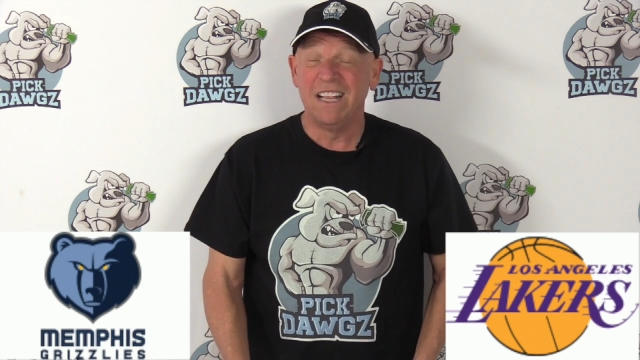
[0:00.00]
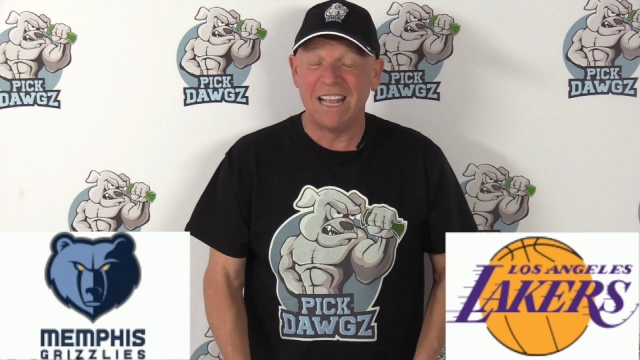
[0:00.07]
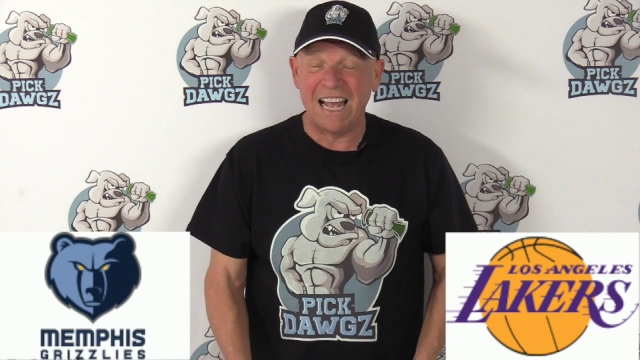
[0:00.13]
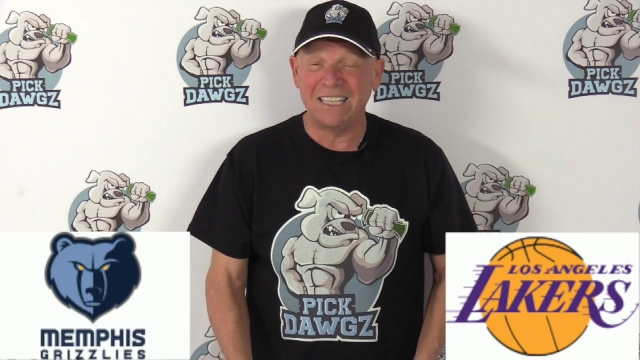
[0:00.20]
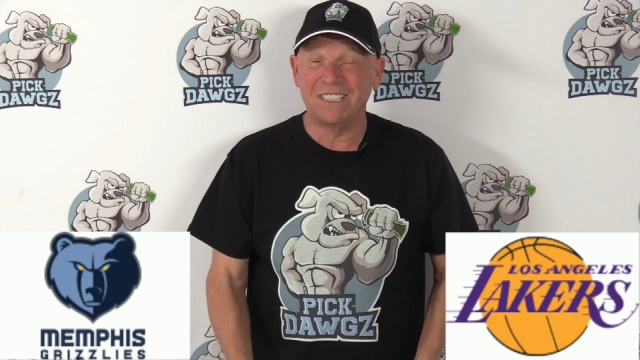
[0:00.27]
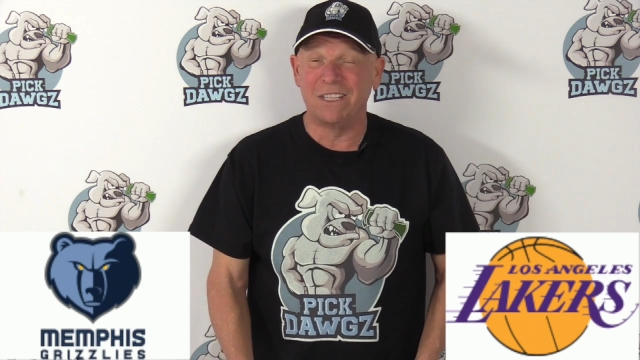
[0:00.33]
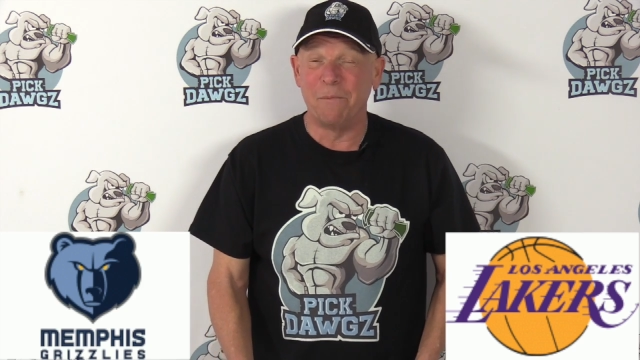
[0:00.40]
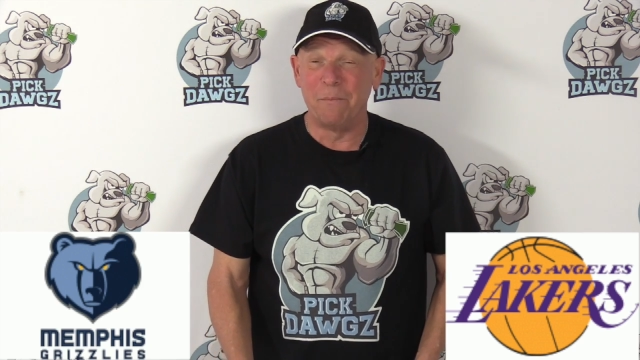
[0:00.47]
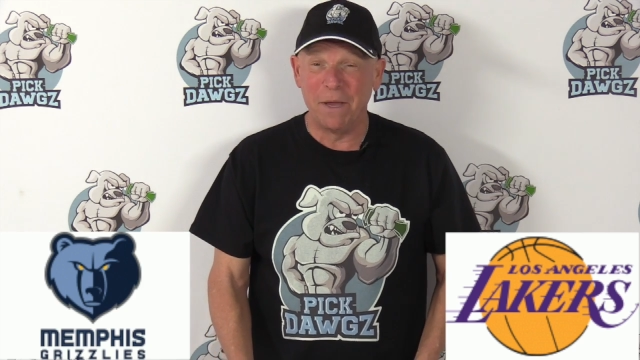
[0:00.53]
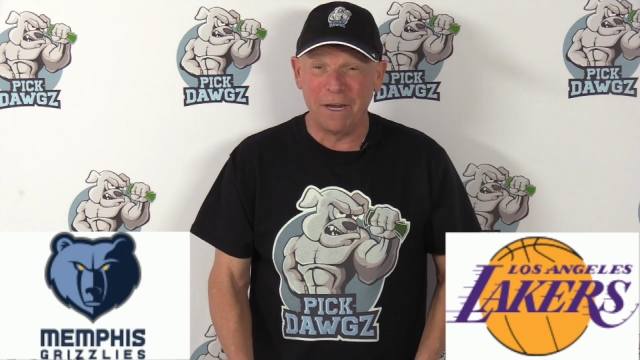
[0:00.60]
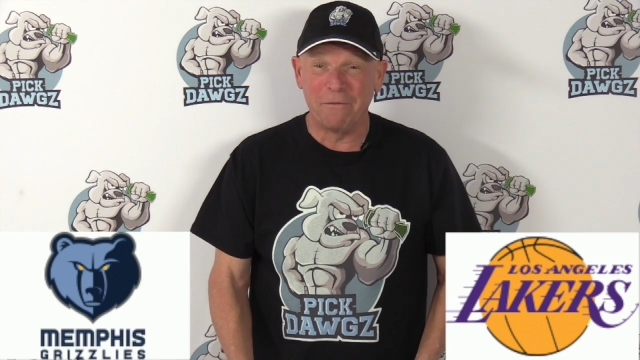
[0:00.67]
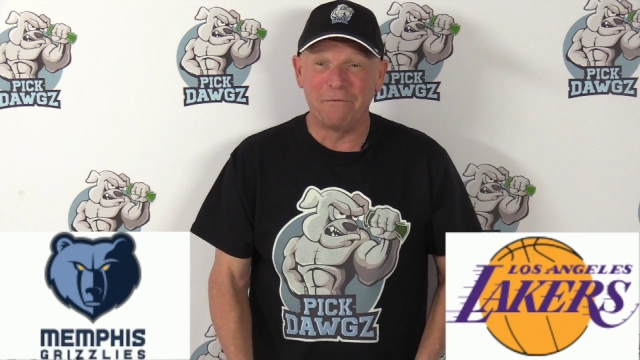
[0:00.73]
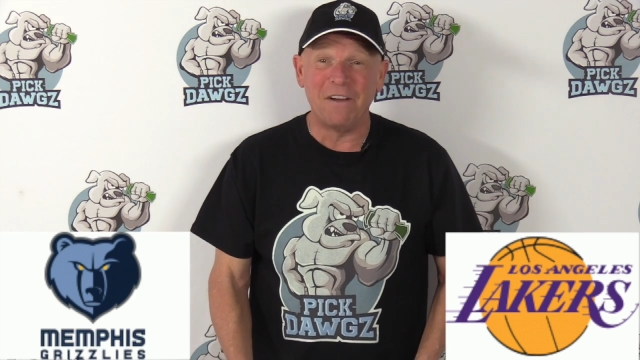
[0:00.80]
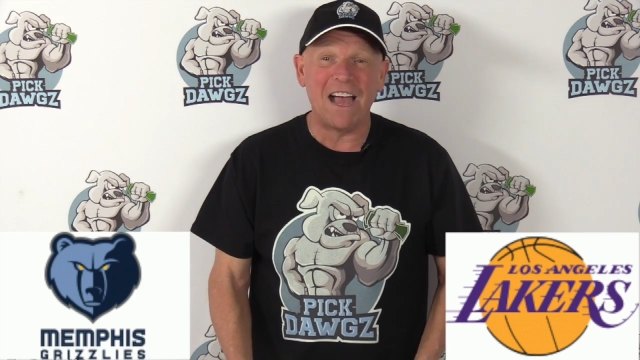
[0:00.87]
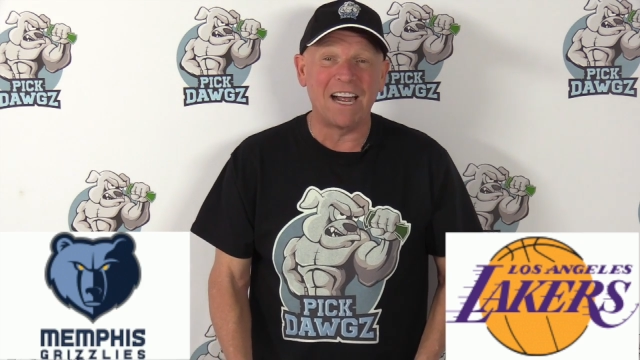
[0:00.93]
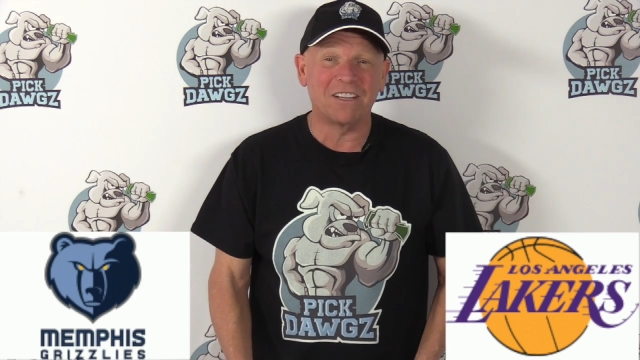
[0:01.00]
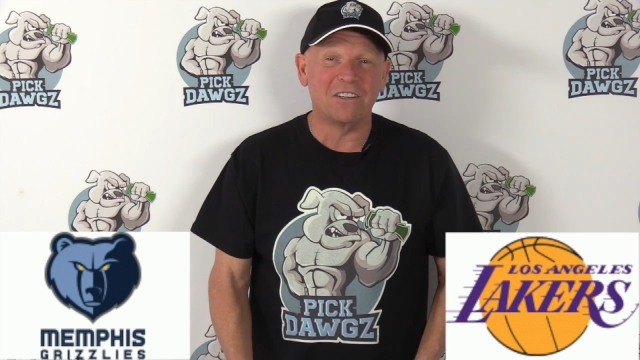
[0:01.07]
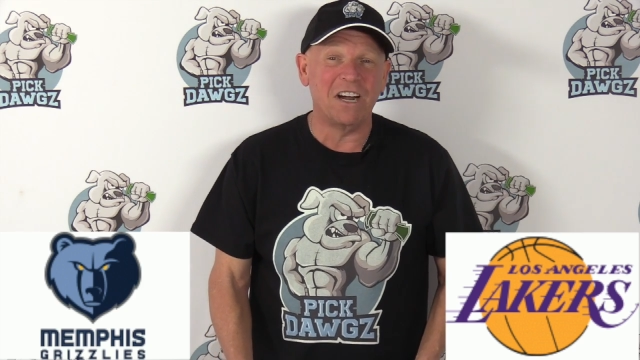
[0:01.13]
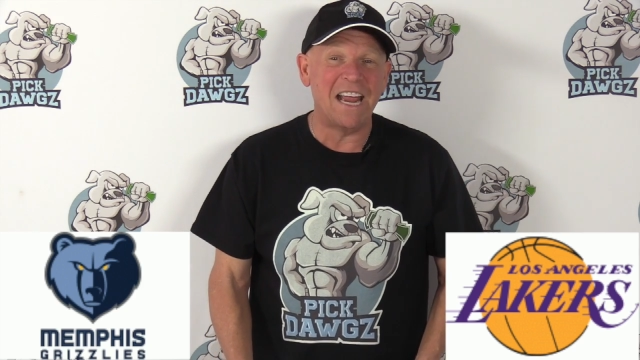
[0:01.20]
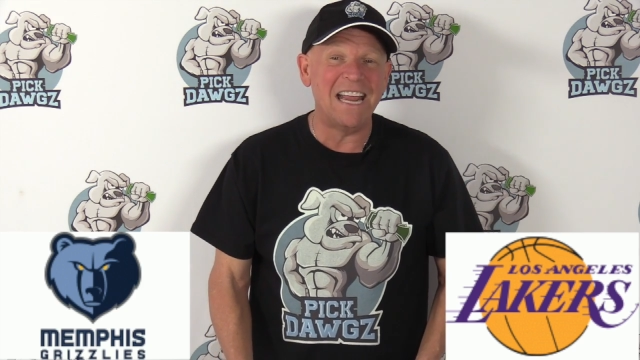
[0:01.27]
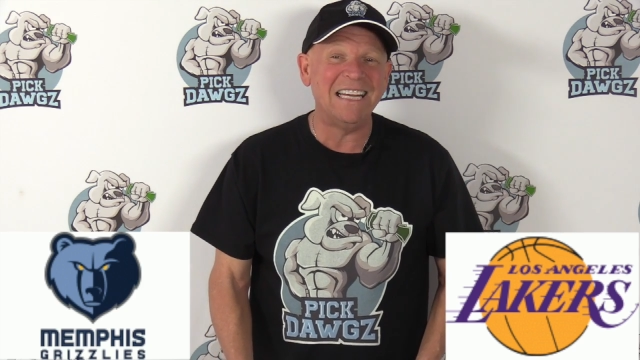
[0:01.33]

That's the big factor.